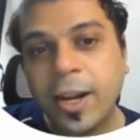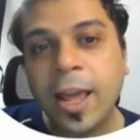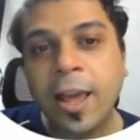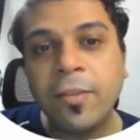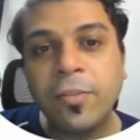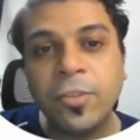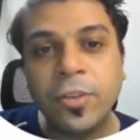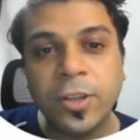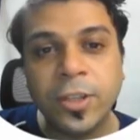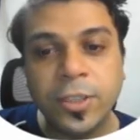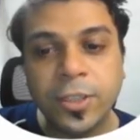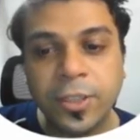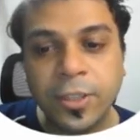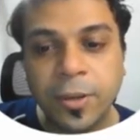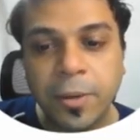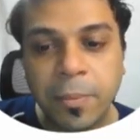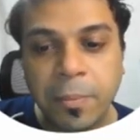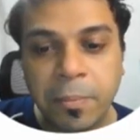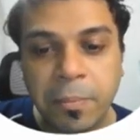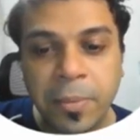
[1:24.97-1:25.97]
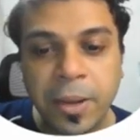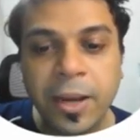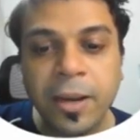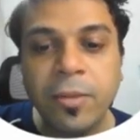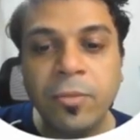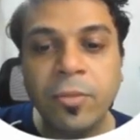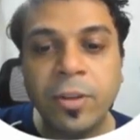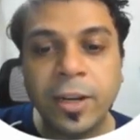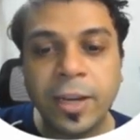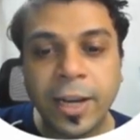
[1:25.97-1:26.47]
an average,
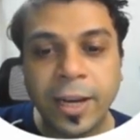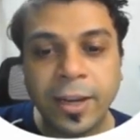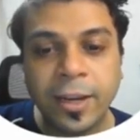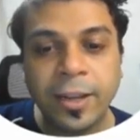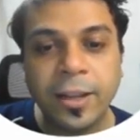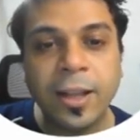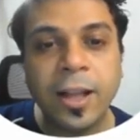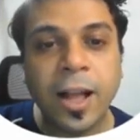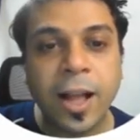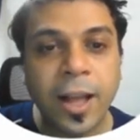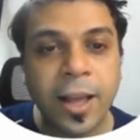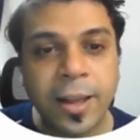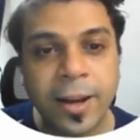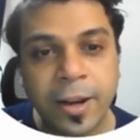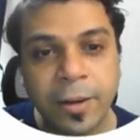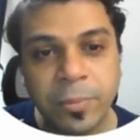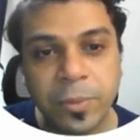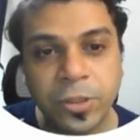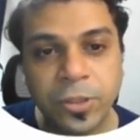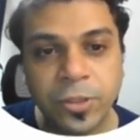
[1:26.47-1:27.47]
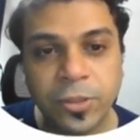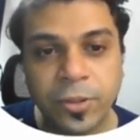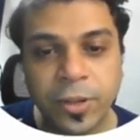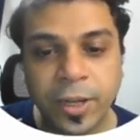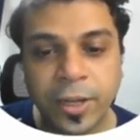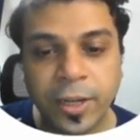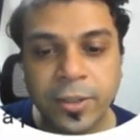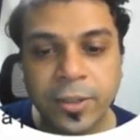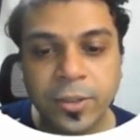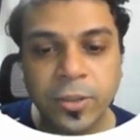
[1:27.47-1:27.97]
men were getting a higher
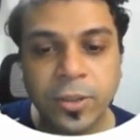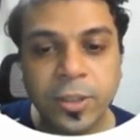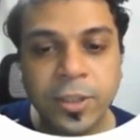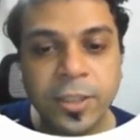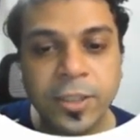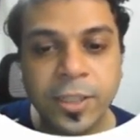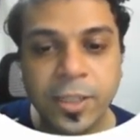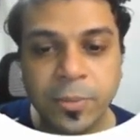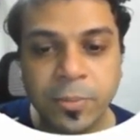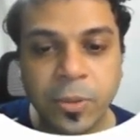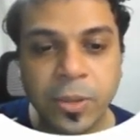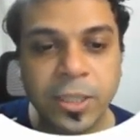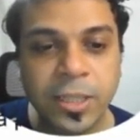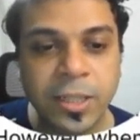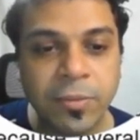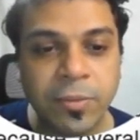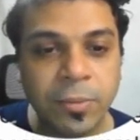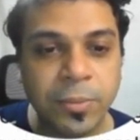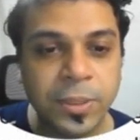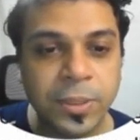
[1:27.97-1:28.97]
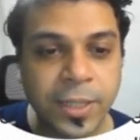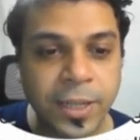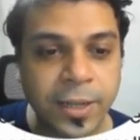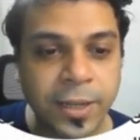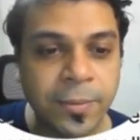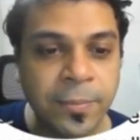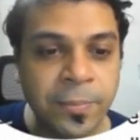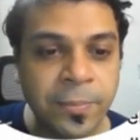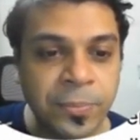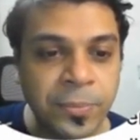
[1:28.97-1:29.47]
admission rate, so
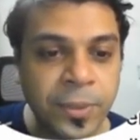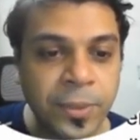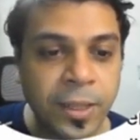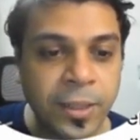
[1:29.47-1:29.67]
36.7%